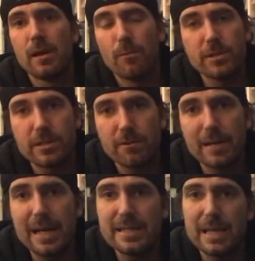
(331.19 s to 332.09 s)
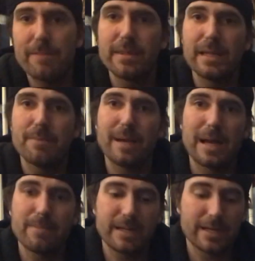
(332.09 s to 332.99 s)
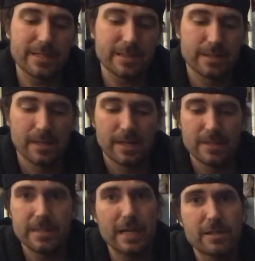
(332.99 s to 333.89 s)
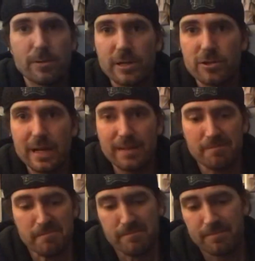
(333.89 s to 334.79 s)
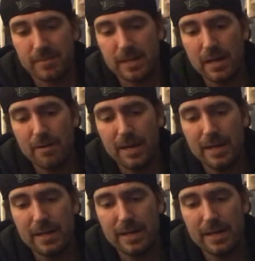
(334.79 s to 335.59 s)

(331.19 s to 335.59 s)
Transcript: which is a great idea if you think about it, because say you're doing a trick, you know, and